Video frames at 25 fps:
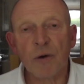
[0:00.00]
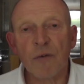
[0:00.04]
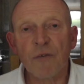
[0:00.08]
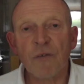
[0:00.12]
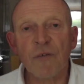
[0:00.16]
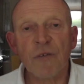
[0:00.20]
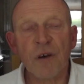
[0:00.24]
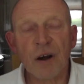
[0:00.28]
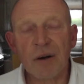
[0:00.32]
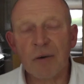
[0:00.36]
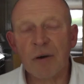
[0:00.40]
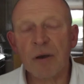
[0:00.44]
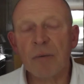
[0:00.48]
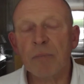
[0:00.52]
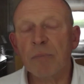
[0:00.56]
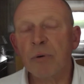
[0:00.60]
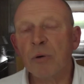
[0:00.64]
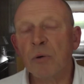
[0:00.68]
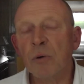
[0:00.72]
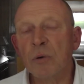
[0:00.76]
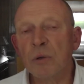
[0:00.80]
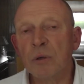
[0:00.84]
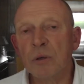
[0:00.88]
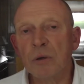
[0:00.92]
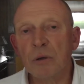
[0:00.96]
very
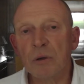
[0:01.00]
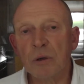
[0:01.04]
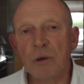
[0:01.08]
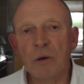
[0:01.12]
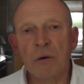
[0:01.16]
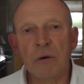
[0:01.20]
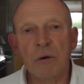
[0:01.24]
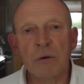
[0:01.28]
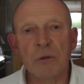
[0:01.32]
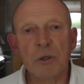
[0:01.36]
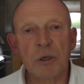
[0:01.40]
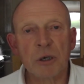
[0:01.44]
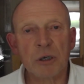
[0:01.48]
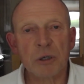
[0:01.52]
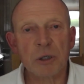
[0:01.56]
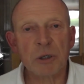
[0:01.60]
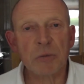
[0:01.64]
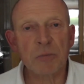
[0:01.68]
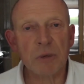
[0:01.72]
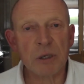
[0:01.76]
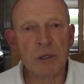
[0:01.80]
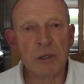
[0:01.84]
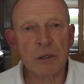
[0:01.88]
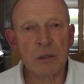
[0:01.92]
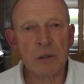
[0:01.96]
important
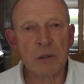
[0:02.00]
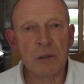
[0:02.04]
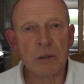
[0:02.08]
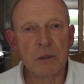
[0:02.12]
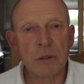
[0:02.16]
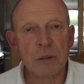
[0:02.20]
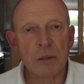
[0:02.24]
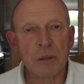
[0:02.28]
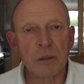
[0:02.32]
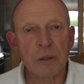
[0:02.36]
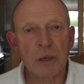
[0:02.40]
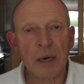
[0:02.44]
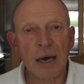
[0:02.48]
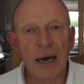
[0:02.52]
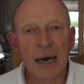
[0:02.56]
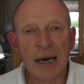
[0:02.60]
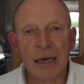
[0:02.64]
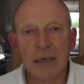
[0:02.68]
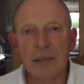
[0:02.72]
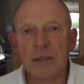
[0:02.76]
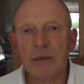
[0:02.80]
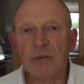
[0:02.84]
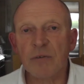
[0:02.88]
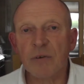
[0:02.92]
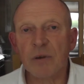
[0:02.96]
neurotransmitters
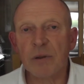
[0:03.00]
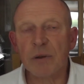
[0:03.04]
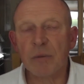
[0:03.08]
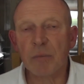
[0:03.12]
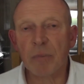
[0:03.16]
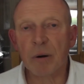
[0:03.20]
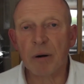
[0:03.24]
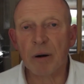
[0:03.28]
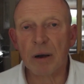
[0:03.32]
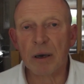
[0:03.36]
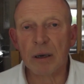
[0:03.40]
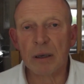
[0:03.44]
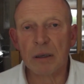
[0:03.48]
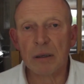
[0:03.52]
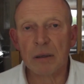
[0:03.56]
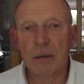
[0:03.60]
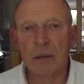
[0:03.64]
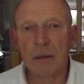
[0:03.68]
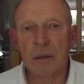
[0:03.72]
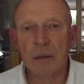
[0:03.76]
active in the brain.